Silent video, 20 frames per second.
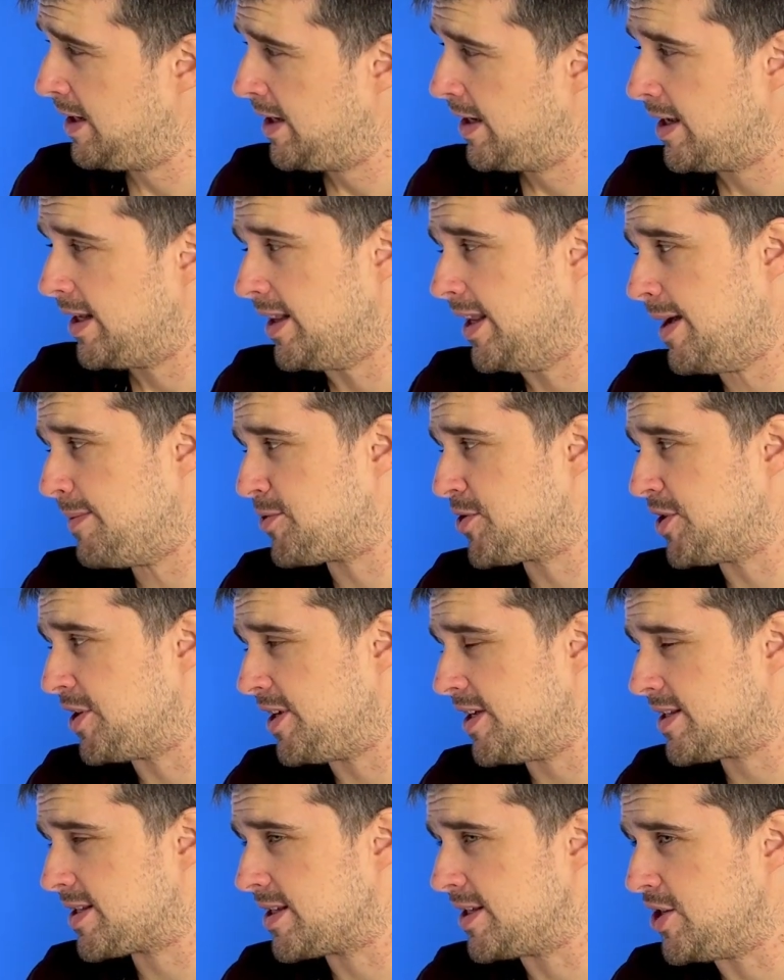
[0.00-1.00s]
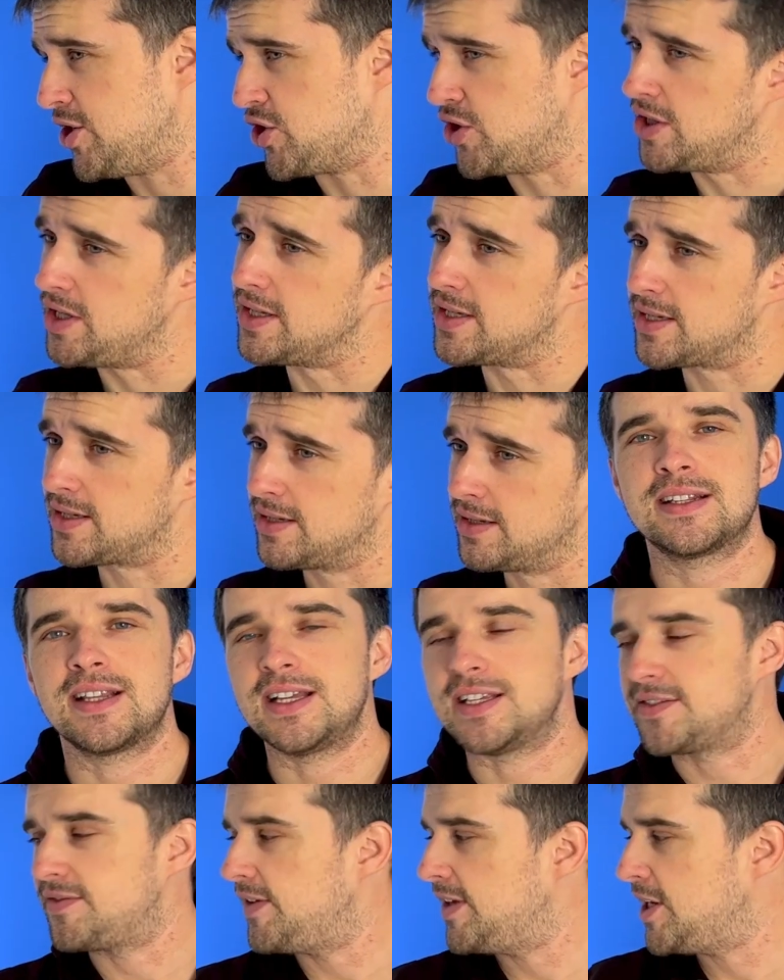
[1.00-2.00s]
Lepszy rydz niż nic.
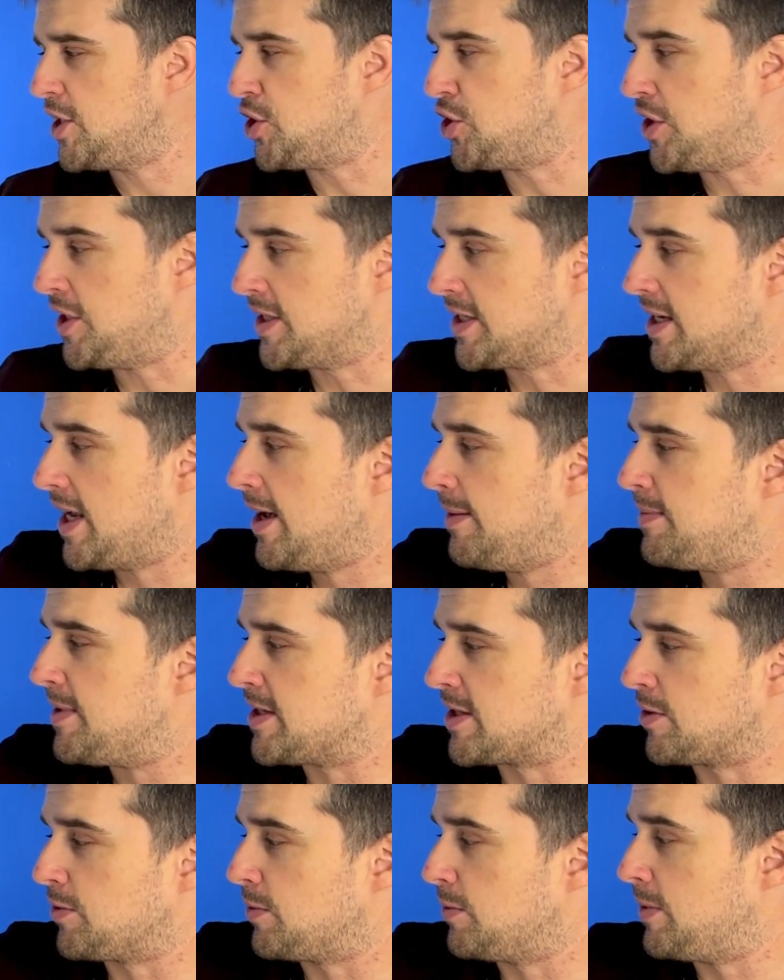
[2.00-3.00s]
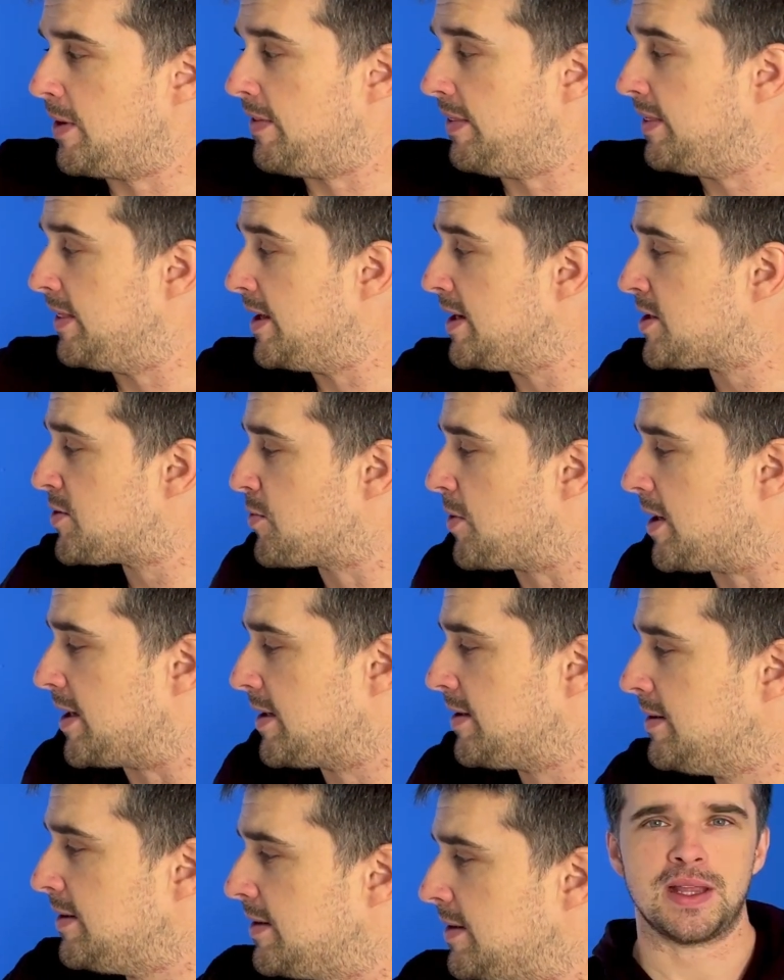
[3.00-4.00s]
Let's finish this episode with this
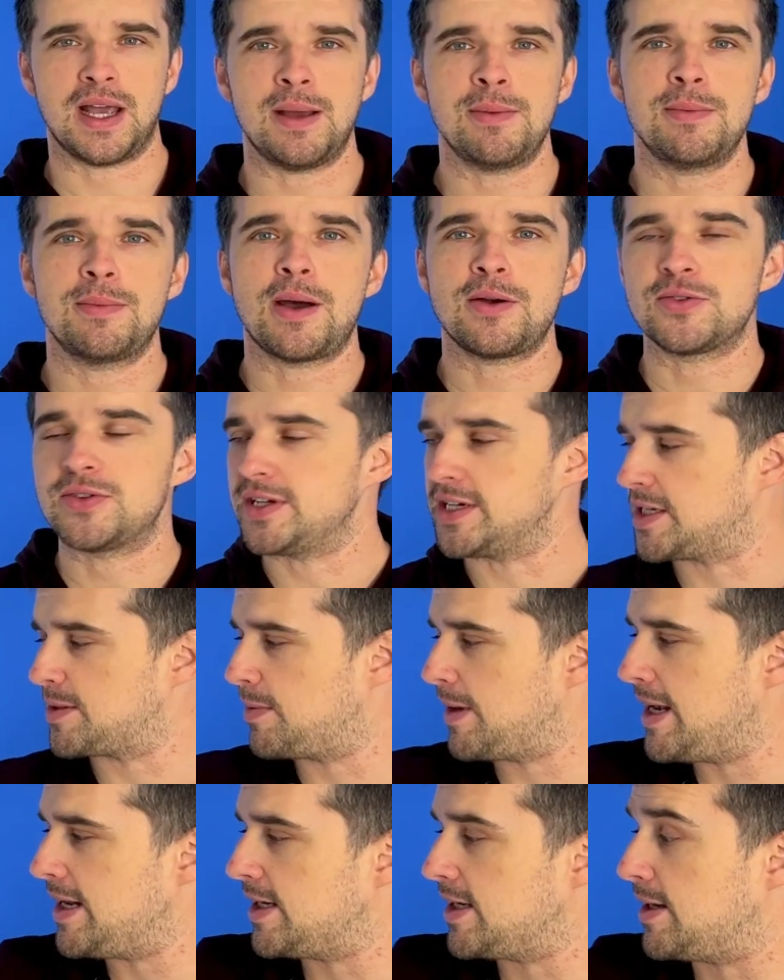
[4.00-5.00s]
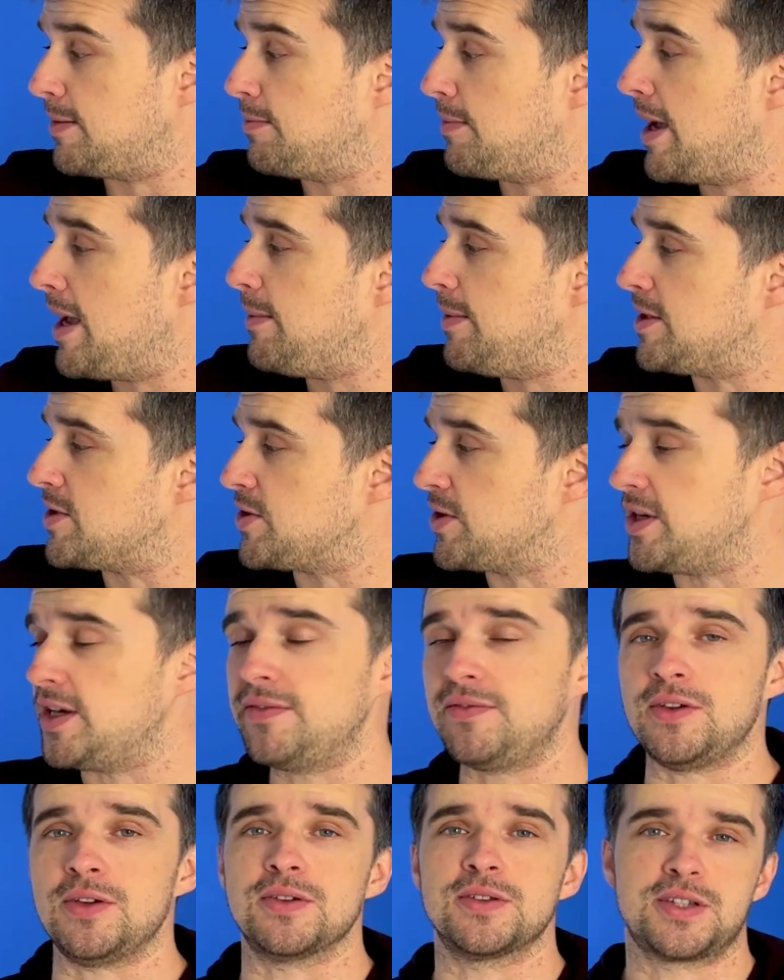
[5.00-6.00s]
one. I'm about to explain it and maybe to
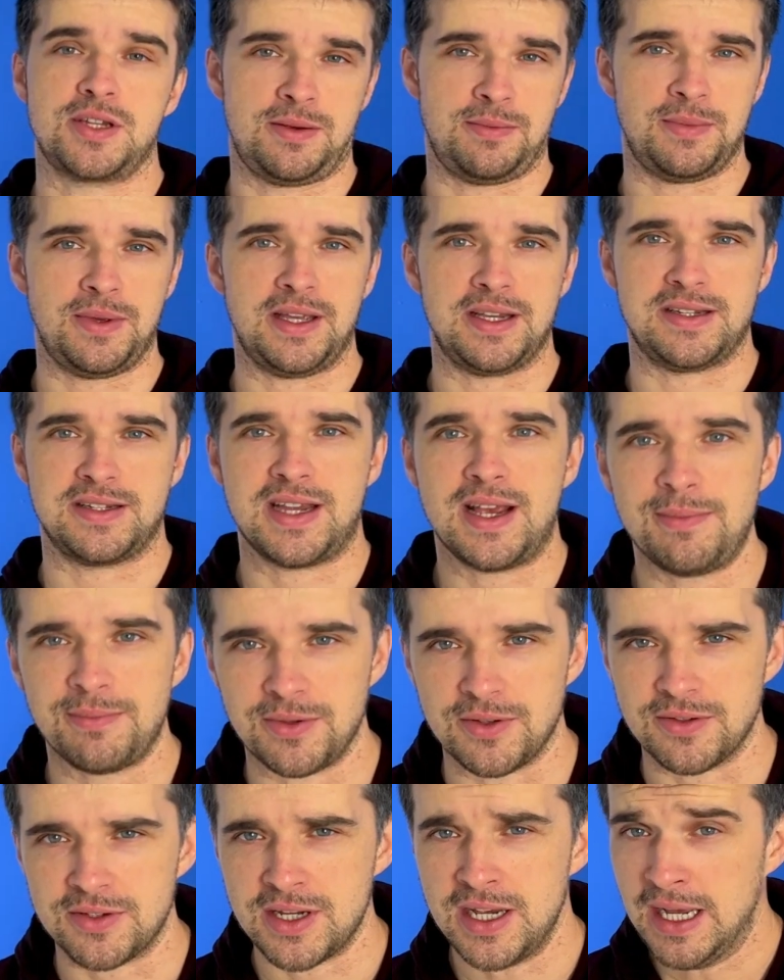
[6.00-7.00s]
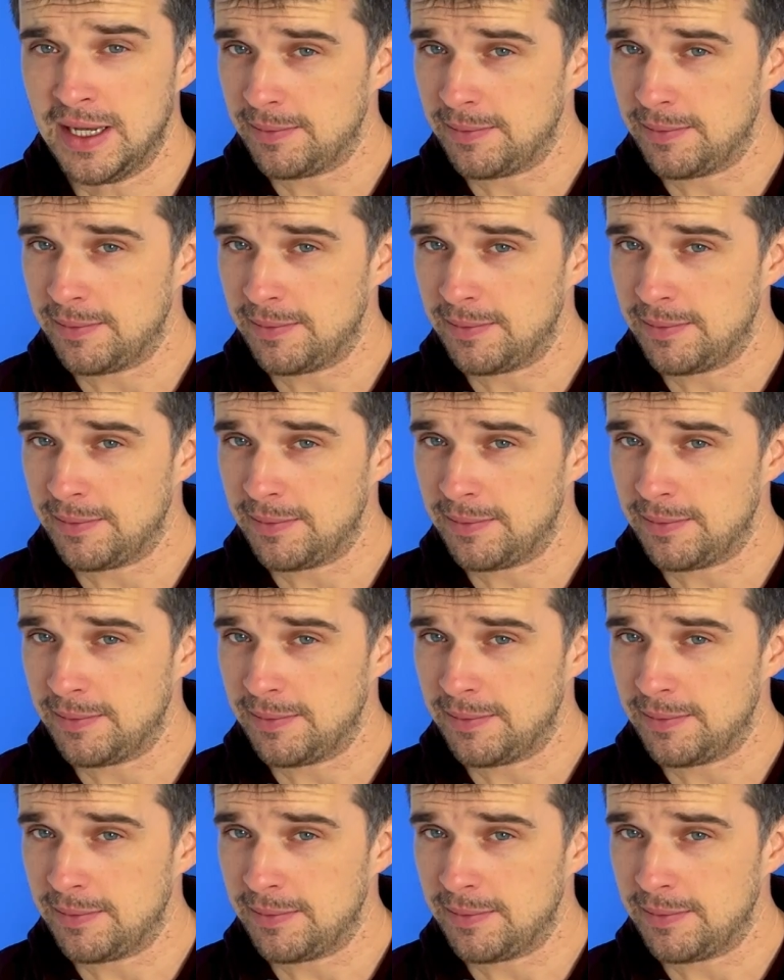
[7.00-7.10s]
give you some examples.